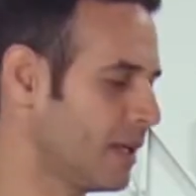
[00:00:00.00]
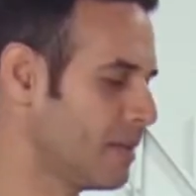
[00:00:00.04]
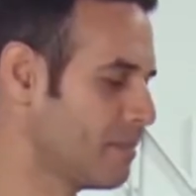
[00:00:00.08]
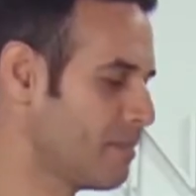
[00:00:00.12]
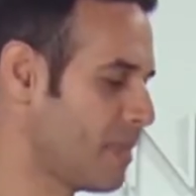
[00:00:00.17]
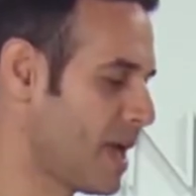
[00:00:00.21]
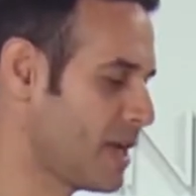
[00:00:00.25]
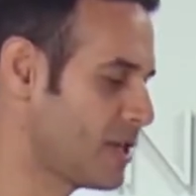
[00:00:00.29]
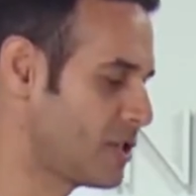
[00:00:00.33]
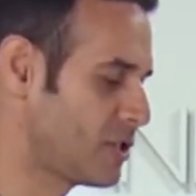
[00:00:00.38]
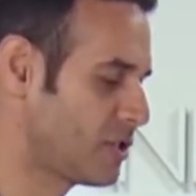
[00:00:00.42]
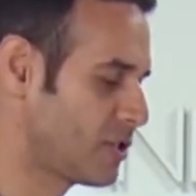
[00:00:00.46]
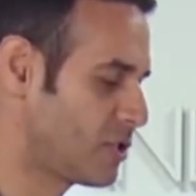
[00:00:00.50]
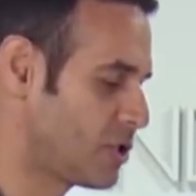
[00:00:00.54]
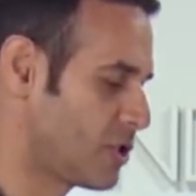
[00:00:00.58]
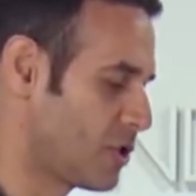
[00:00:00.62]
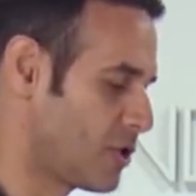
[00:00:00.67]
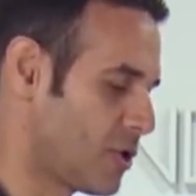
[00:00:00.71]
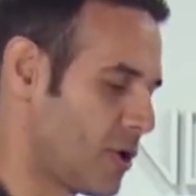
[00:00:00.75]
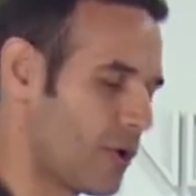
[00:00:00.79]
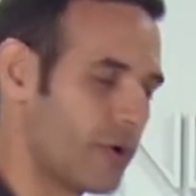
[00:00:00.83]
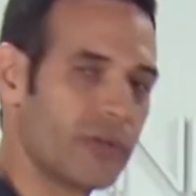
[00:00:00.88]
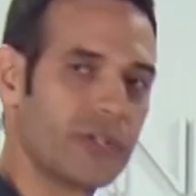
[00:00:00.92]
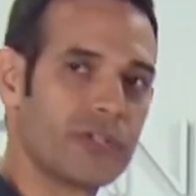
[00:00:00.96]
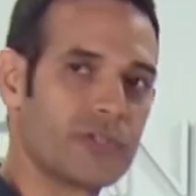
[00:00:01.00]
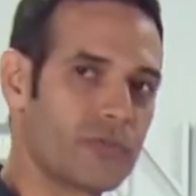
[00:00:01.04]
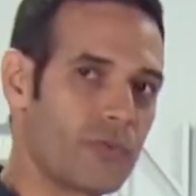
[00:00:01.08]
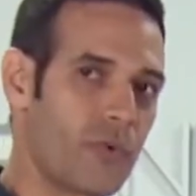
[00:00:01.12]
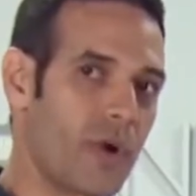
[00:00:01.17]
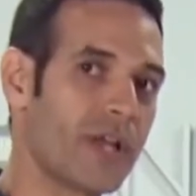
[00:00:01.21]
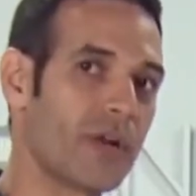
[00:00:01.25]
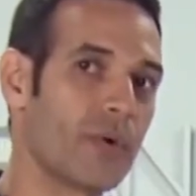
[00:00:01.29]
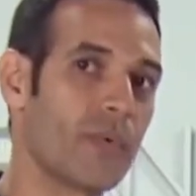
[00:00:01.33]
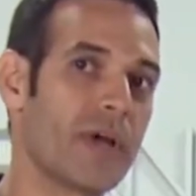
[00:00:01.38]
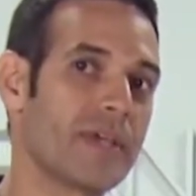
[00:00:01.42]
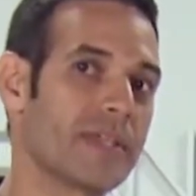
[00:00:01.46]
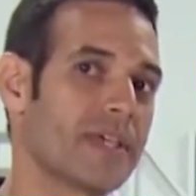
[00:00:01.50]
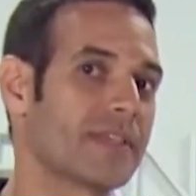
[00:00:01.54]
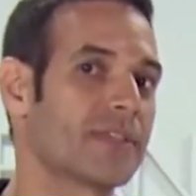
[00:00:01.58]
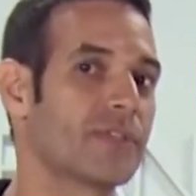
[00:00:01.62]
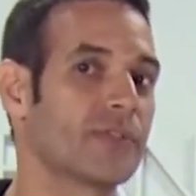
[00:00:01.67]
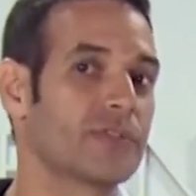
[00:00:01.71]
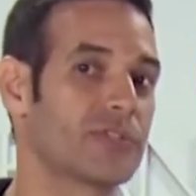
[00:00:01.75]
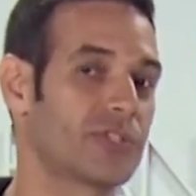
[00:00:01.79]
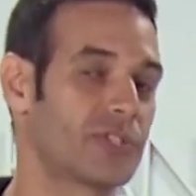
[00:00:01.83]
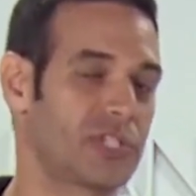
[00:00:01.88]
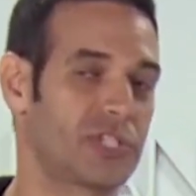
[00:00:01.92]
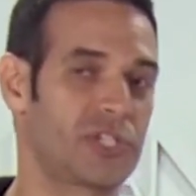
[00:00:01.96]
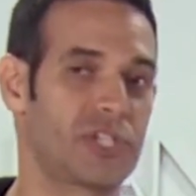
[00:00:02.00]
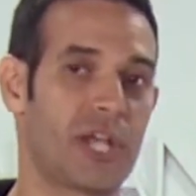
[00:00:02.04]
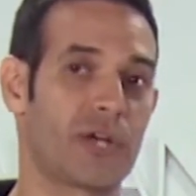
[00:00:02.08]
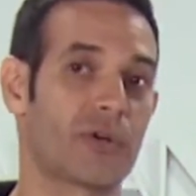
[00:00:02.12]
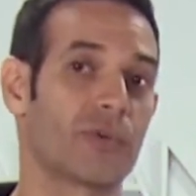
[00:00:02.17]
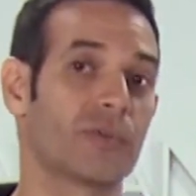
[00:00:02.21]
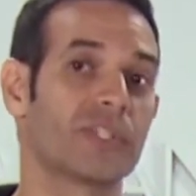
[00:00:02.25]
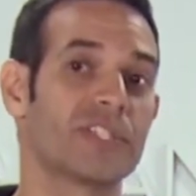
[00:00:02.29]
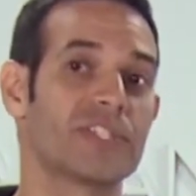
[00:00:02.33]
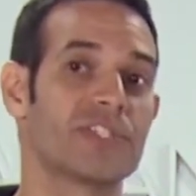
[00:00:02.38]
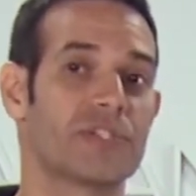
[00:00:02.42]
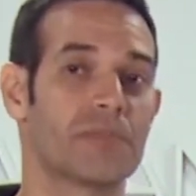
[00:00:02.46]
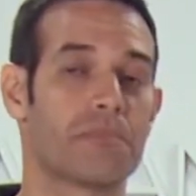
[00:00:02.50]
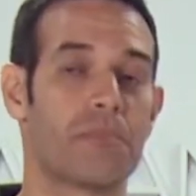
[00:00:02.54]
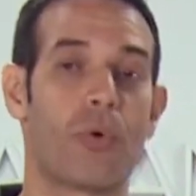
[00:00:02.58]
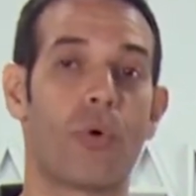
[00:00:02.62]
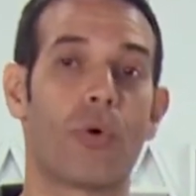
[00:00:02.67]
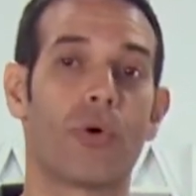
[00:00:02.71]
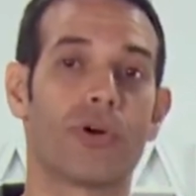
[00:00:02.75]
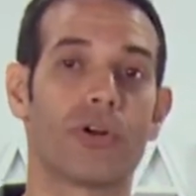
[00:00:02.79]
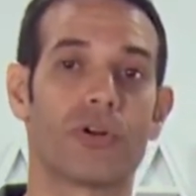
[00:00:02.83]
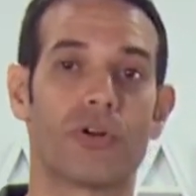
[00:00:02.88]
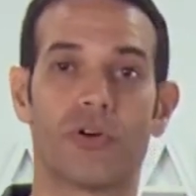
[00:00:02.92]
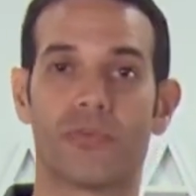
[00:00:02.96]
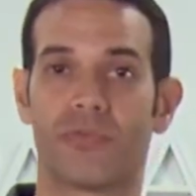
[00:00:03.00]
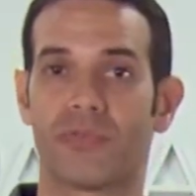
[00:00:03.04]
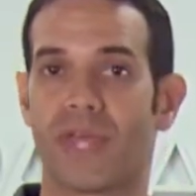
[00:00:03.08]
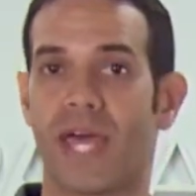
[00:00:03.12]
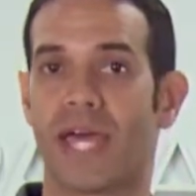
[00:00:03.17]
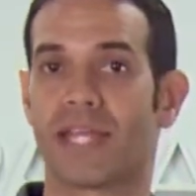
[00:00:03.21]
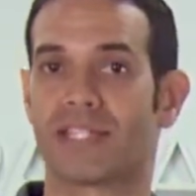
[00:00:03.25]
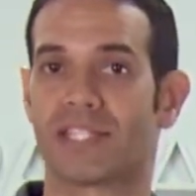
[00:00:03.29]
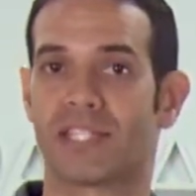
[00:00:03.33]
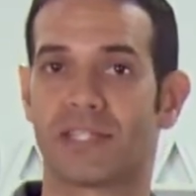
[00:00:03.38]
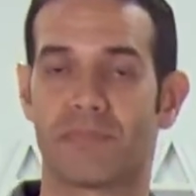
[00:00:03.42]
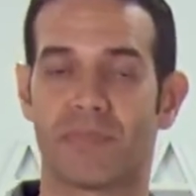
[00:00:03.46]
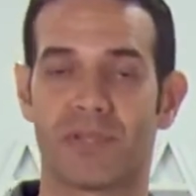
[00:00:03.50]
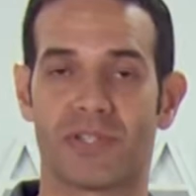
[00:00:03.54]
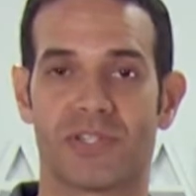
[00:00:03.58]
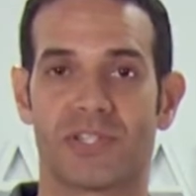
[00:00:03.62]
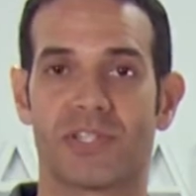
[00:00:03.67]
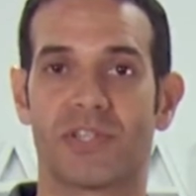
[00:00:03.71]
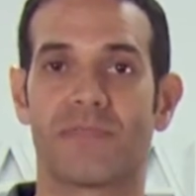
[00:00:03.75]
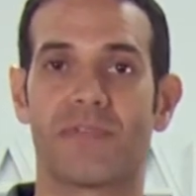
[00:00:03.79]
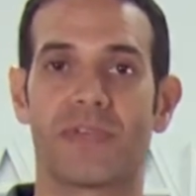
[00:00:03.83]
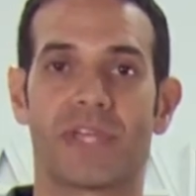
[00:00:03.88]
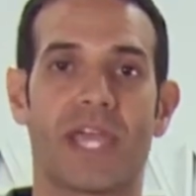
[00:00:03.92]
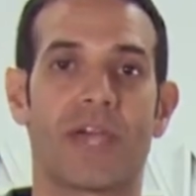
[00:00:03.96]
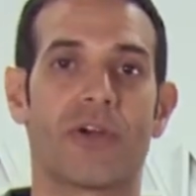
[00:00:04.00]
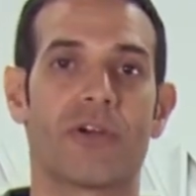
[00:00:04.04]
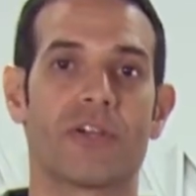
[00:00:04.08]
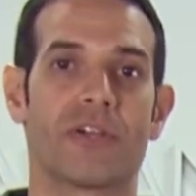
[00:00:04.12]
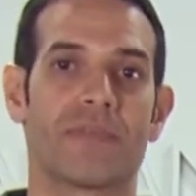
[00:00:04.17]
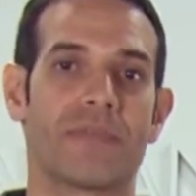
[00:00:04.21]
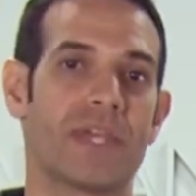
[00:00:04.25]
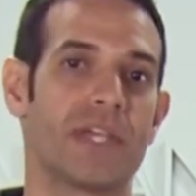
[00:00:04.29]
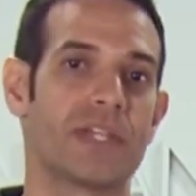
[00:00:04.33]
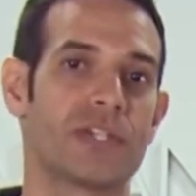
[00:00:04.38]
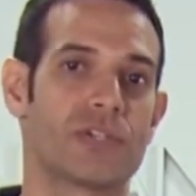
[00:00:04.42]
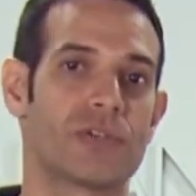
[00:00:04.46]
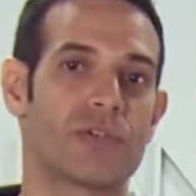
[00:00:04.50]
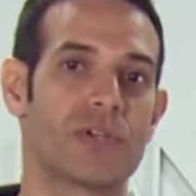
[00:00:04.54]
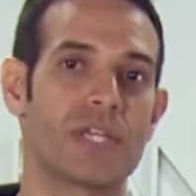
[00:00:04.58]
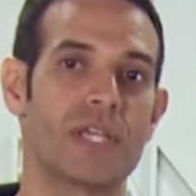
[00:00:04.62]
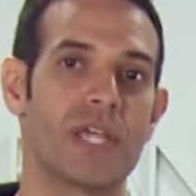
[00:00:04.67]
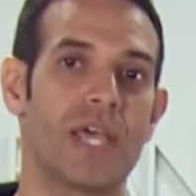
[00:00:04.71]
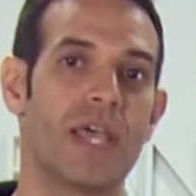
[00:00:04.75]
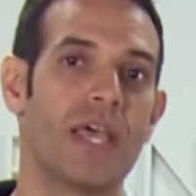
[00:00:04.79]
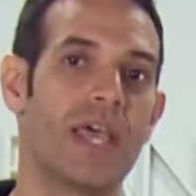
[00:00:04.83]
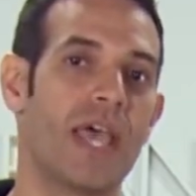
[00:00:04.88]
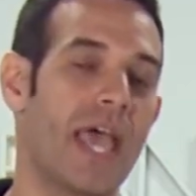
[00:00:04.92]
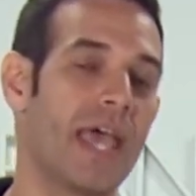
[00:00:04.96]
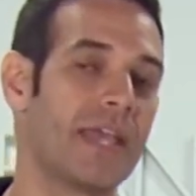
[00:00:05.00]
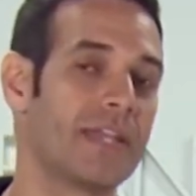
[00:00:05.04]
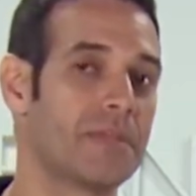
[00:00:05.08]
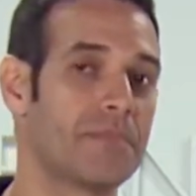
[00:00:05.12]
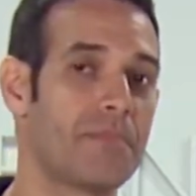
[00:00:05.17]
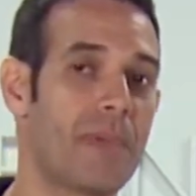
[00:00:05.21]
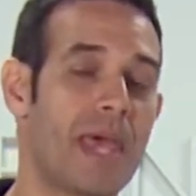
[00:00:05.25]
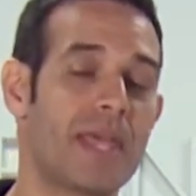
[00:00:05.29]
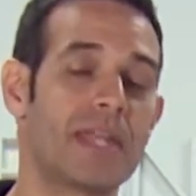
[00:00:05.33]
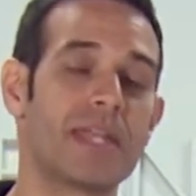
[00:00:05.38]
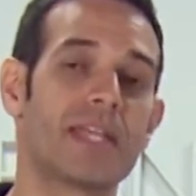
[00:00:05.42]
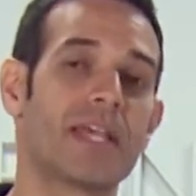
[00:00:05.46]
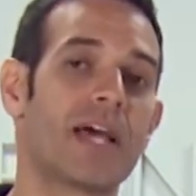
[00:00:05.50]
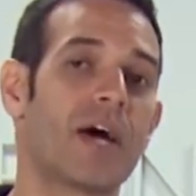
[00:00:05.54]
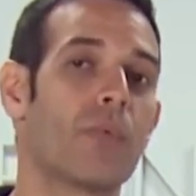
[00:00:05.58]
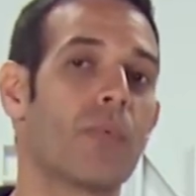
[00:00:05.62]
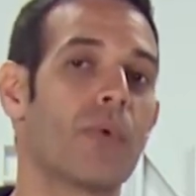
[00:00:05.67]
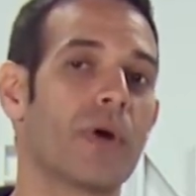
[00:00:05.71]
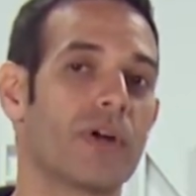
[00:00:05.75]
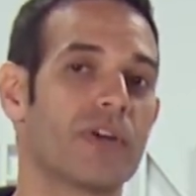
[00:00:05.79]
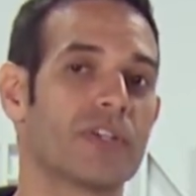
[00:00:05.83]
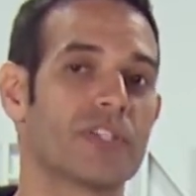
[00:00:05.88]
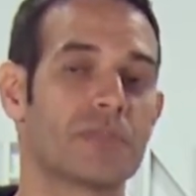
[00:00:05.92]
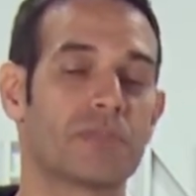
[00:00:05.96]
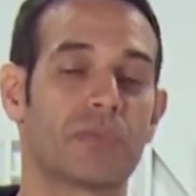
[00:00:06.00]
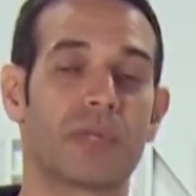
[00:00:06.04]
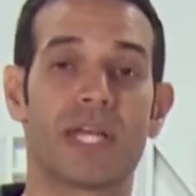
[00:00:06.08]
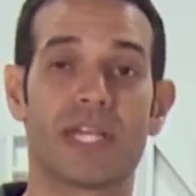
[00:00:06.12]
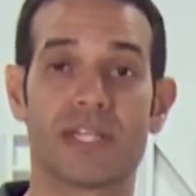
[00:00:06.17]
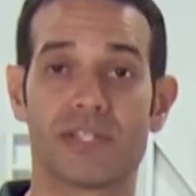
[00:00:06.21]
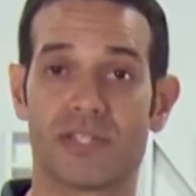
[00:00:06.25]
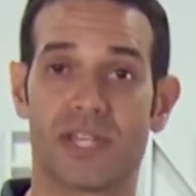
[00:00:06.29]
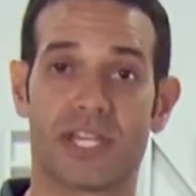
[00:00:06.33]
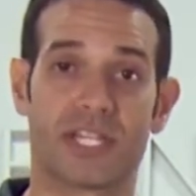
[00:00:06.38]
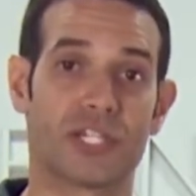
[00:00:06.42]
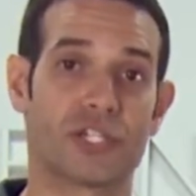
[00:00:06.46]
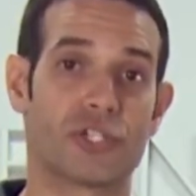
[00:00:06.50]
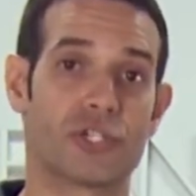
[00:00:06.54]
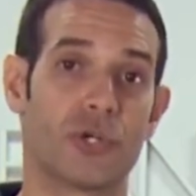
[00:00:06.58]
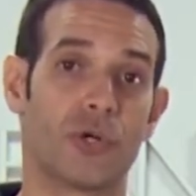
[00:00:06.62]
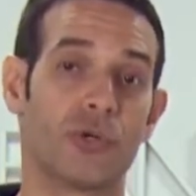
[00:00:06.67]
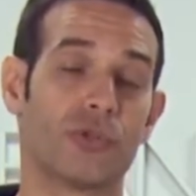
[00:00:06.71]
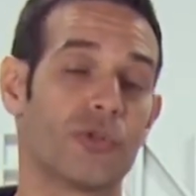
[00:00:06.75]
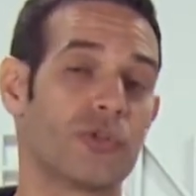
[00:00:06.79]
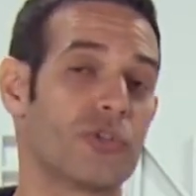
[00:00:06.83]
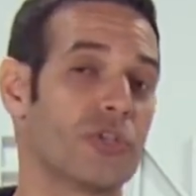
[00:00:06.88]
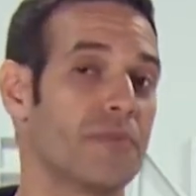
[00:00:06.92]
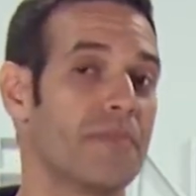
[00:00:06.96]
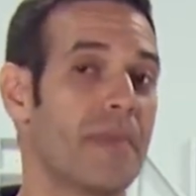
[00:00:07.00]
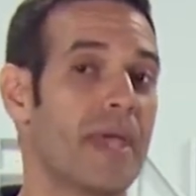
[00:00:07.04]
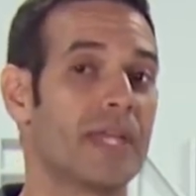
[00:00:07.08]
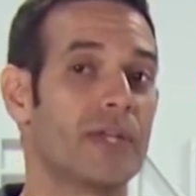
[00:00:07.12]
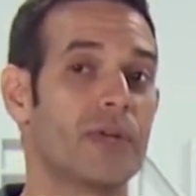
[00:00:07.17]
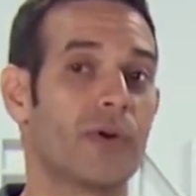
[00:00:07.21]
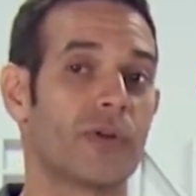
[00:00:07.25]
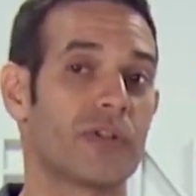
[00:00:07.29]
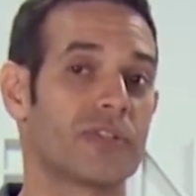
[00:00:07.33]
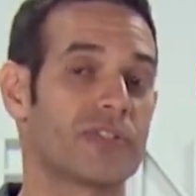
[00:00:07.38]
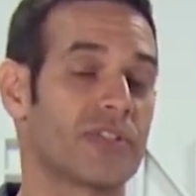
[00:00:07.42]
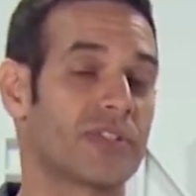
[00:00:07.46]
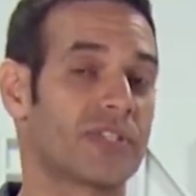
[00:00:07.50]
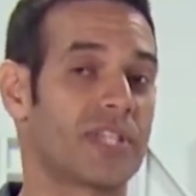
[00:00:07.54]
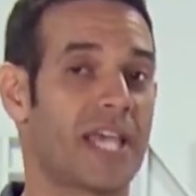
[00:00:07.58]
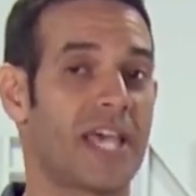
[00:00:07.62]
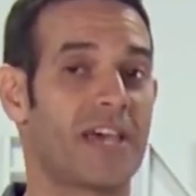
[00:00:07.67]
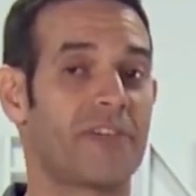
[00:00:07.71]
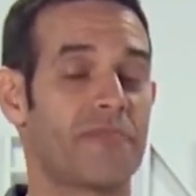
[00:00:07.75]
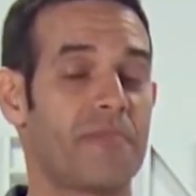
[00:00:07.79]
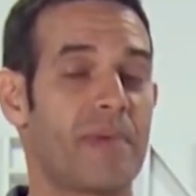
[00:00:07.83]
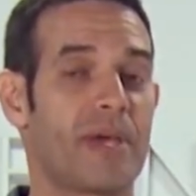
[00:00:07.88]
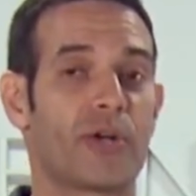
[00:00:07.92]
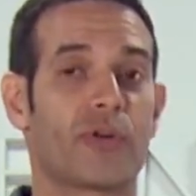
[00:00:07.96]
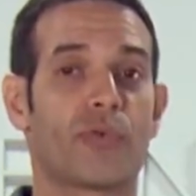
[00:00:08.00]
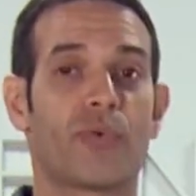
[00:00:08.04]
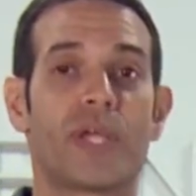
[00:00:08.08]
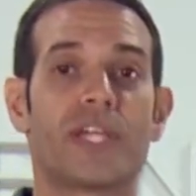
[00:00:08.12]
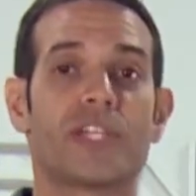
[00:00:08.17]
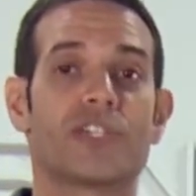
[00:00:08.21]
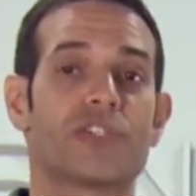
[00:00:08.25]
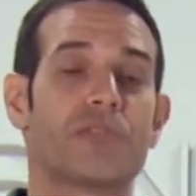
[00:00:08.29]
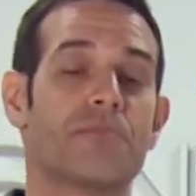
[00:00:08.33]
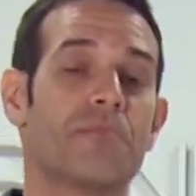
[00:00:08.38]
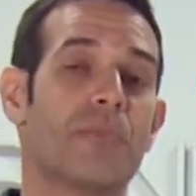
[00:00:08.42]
Patients should notice right away that there's generally support over that specific area of injury, and depending on where it's placed, like a shoulder, you may notice that they have better range of